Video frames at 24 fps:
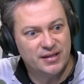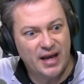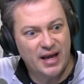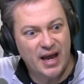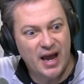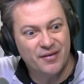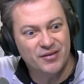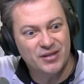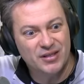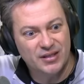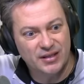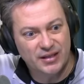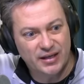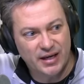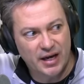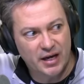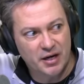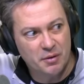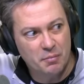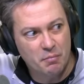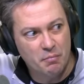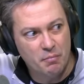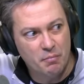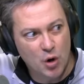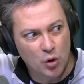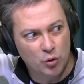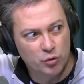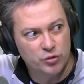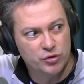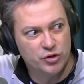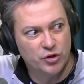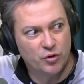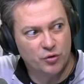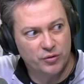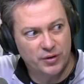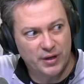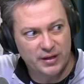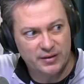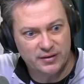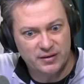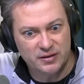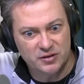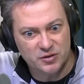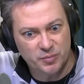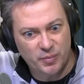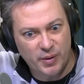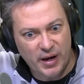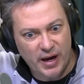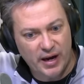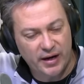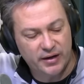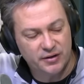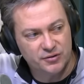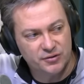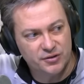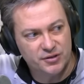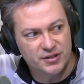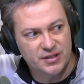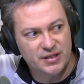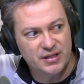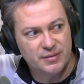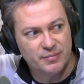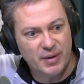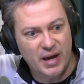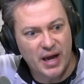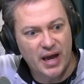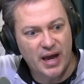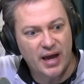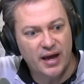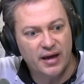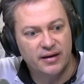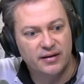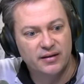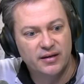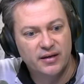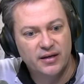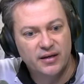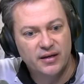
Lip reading: having the kind of mojo that this Packers team had,